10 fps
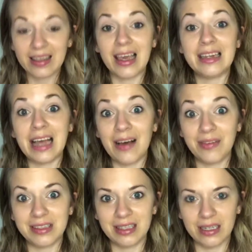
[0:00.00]
Kate
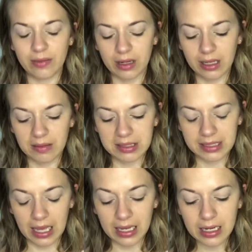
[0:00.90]
obviously didn't want to come
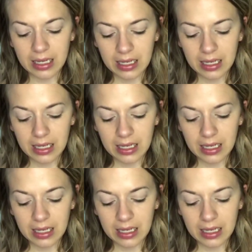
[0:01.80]
inside.